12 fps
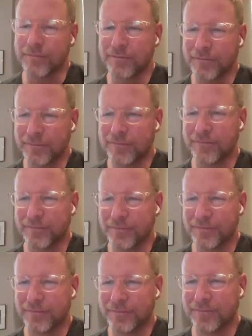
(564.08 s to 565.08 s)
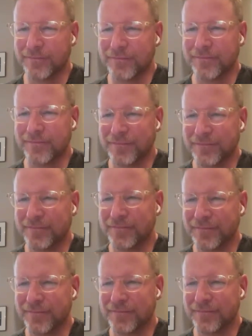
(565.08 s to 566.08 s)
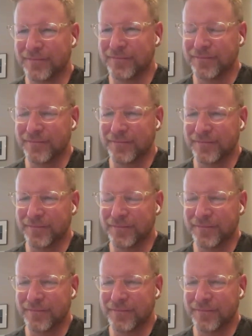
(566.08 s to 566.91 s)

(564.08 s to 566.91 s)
or use rocks to put food on their table. Uh,